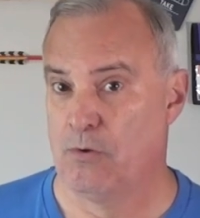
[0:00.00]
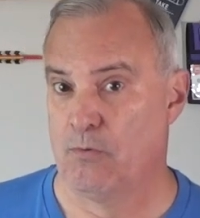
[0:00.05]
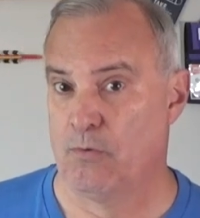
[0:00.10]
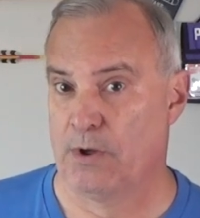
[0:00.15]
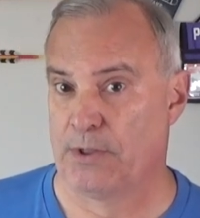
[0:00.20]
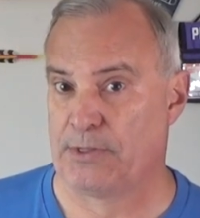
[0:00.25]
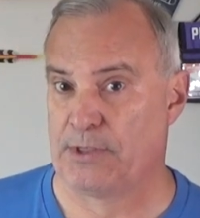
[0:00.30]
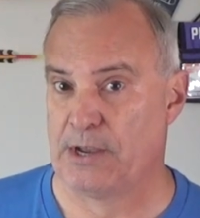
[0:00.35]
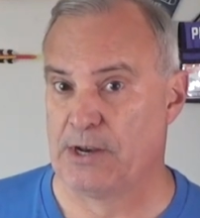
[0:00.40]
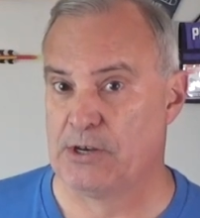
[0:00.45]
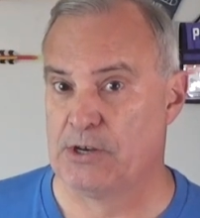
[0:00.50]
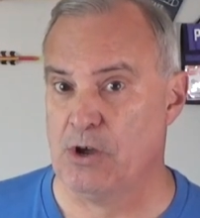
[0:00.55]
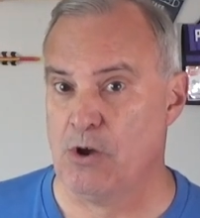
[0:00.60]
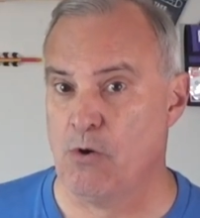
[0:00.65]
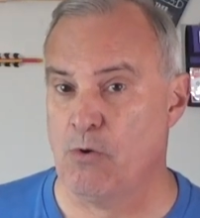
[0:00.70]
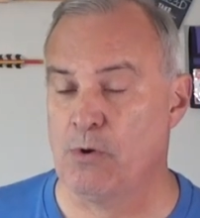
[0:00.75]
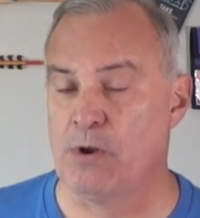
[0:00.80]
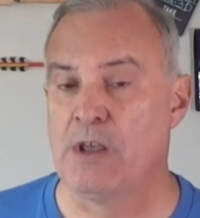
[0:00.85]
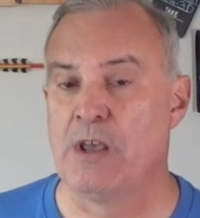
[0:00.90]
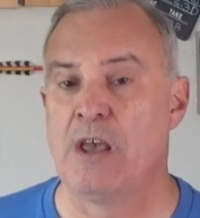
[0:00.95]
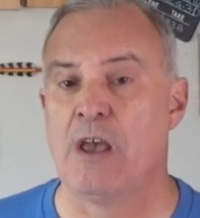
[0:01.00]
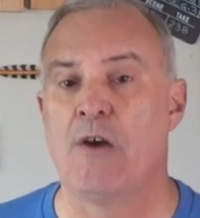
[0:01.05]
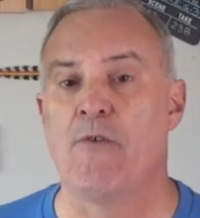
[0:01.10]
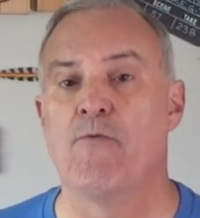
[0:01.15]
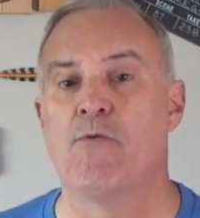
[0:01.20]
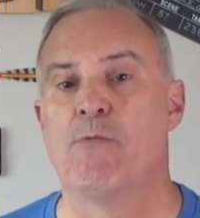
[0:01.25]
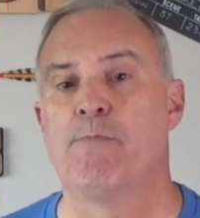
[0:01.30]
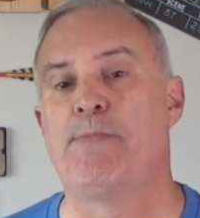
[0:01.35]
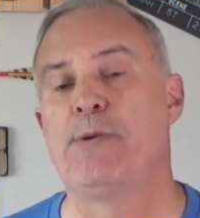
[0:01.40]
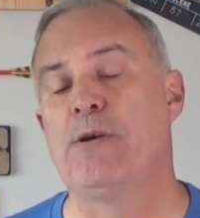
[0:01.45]
what they don't,
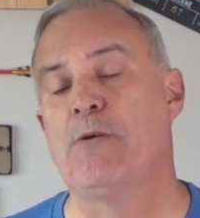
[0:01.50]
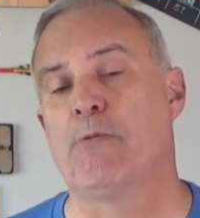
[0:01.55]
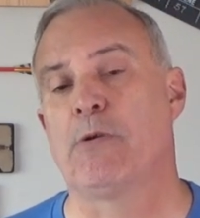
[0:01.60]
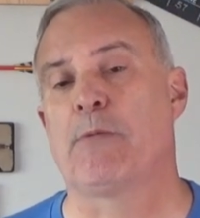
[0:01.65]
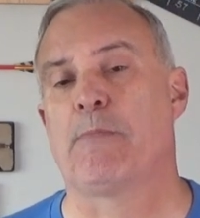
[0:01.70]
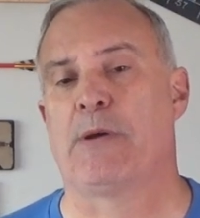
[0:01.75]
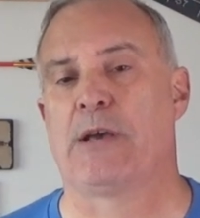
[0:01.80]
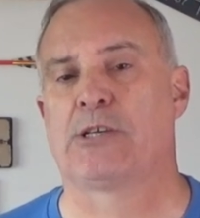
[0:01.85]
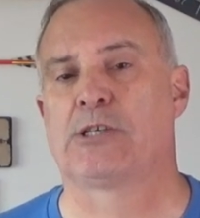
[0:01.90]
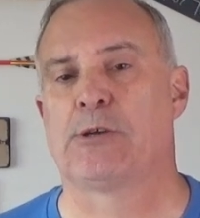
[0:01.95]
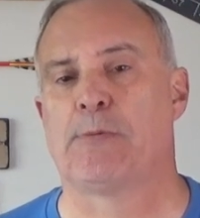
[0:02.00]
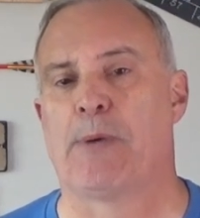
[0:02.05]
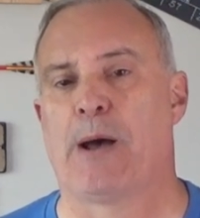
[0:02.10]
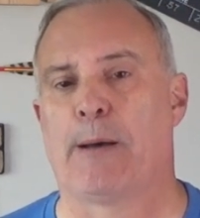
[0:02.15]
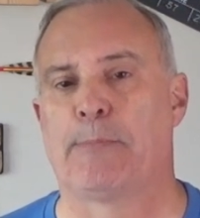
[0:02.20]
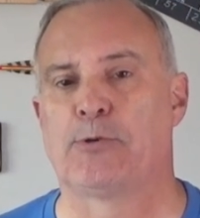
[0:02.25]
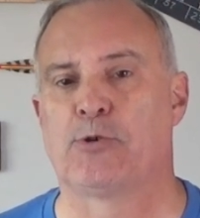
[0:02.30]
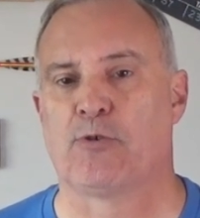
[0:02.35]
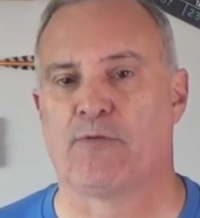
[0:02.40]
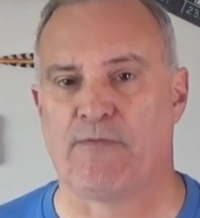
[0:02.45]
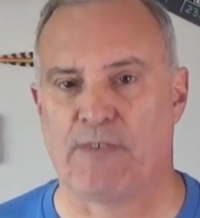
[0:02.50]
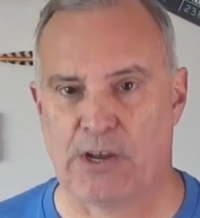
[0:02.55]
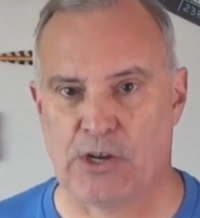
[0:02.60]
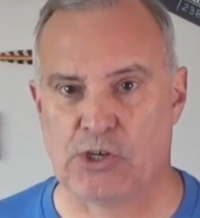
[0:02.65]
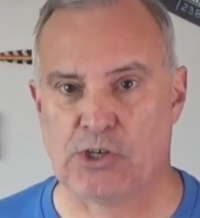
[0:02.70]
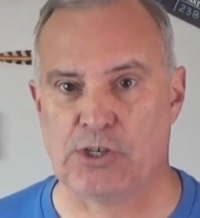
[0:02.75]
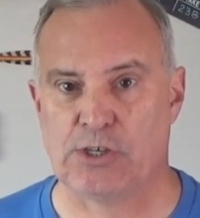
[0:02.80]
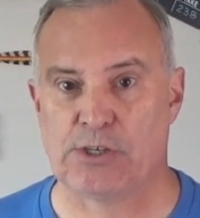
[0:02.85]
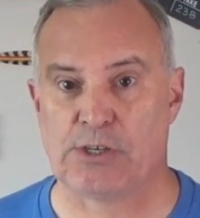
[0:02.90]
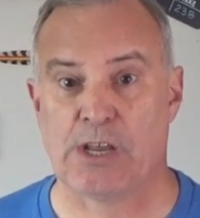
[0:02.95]
and we'll be able to make some
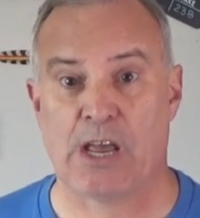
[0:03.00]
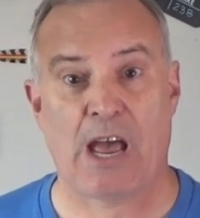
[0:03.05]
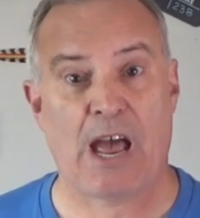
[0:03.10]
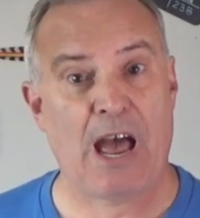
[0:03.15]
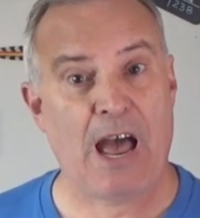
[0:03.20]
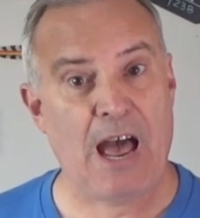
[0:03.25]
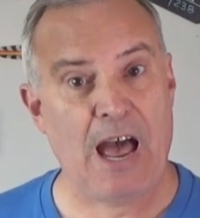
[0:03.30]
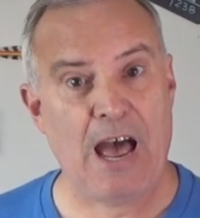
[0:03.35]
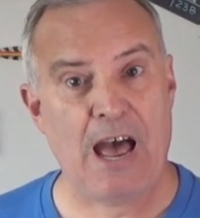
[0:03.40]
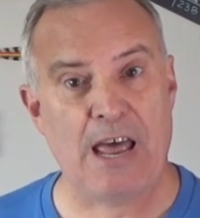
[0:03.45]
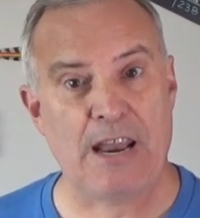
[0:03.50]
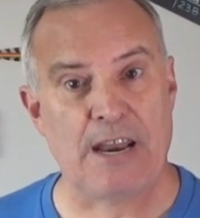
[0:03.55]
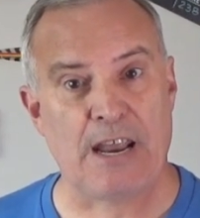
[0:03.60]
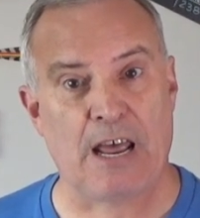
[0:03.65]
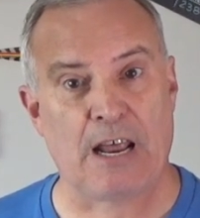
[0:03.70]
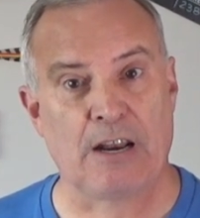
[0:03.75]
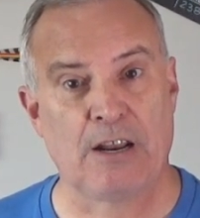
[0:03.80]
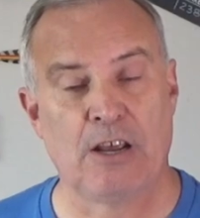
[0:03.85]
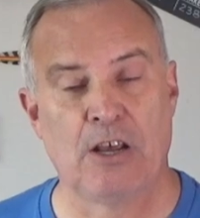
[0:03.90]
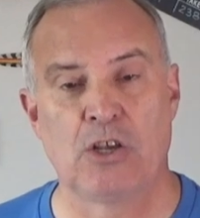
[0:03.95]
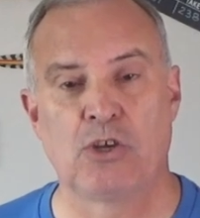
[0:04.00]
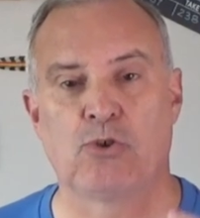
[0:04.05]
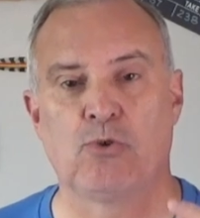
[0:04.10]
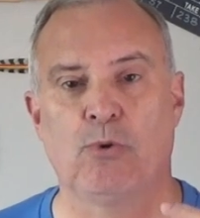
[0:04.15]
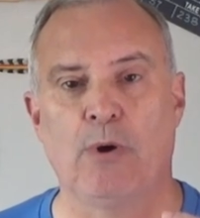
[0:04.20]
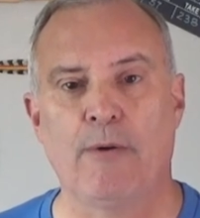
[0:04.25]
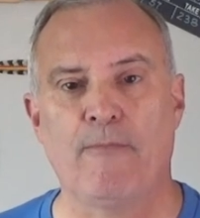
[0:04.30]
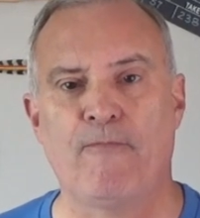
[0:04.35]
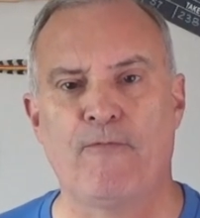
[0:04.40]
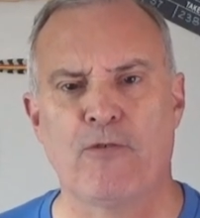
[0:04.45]
observations on that.
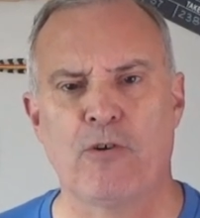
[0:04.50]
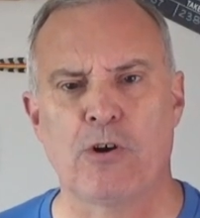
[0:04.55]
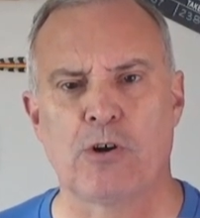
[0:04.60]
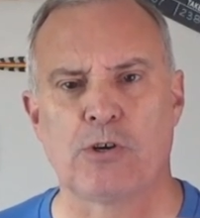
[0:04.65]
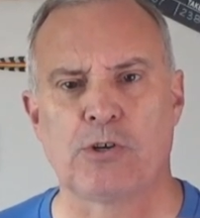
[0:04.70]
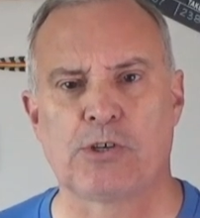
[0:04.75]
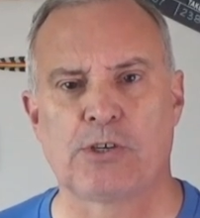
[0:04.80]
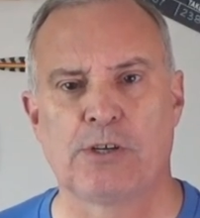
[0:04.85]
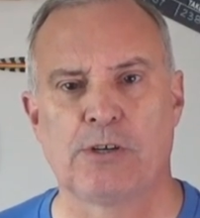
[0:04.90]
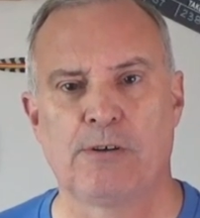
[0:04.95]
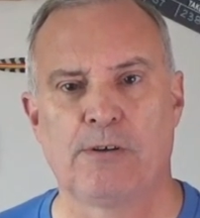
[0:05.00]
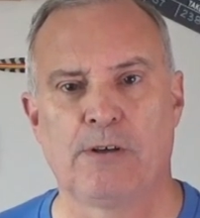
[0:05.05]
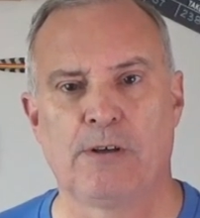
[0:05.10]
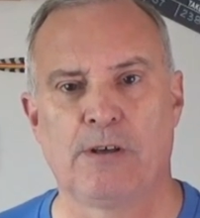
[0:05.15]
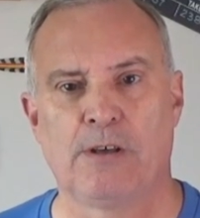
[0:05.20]
So up first,